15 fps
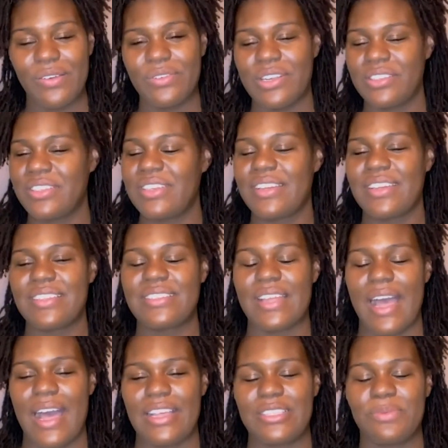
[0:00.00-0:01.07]
Nothing against the
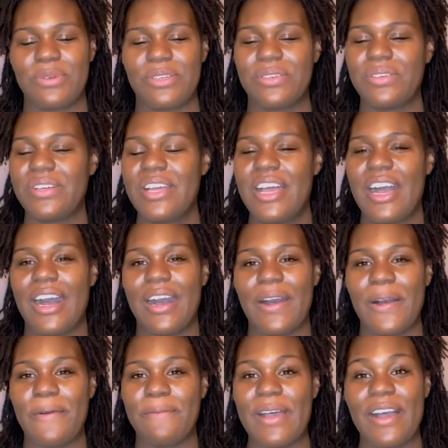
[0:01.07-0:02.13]
hospital
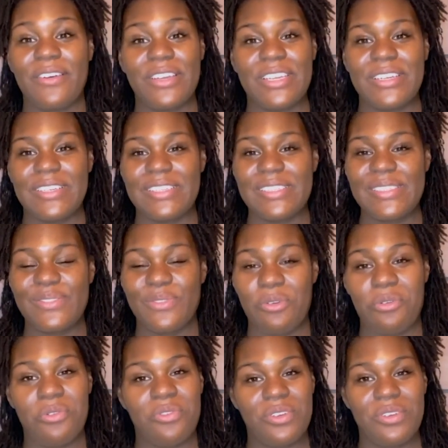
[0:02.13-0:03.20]
out here in
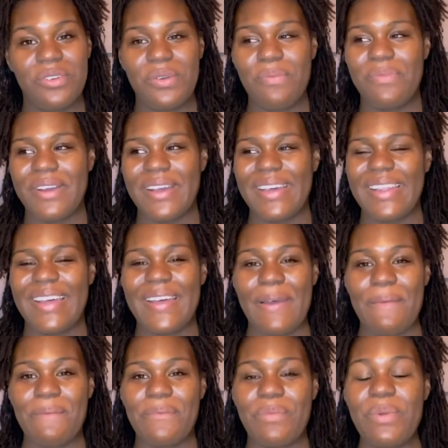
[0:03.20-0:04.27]
Riverview,
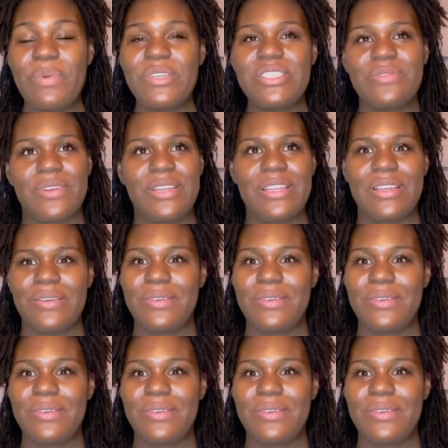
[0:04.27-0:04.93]
but we were just ready to go.